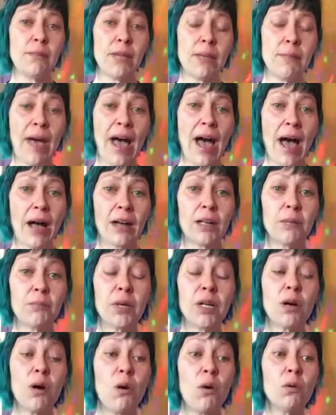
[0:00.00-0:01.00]
me back,
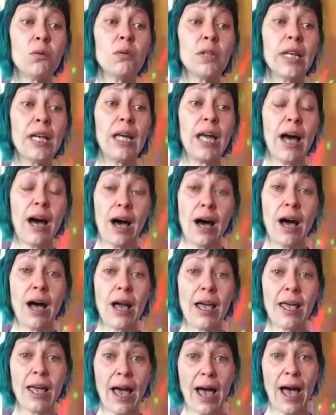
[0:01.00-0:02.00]
but only
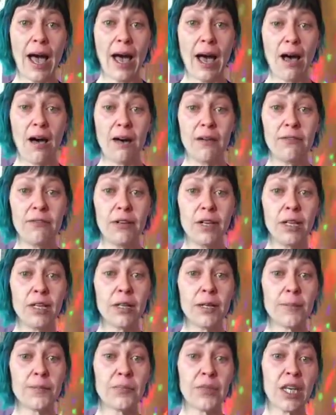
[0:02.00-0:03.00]
I have
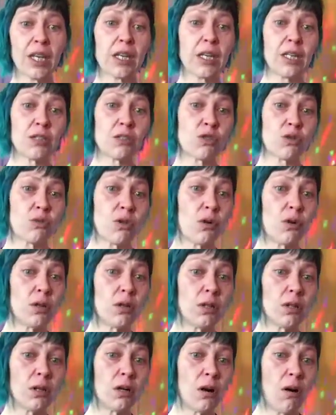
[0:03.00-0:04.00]
the
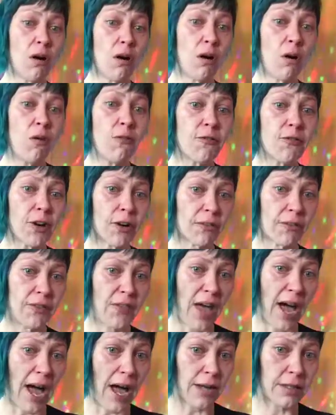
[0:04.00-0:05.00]
control over
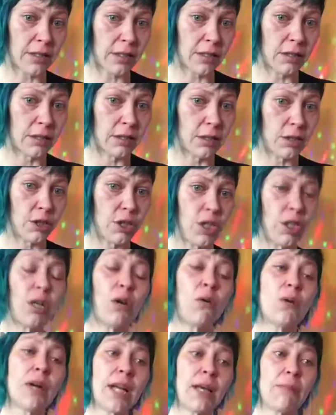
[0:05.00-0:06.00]
that. Do you
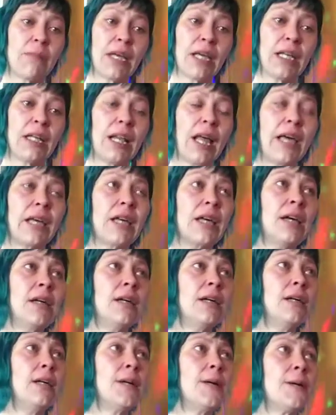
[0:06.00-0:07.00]
know what I mean? Like,
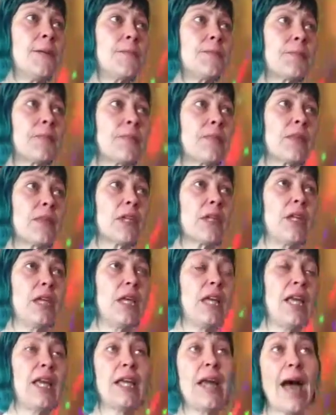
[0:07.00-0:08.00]
it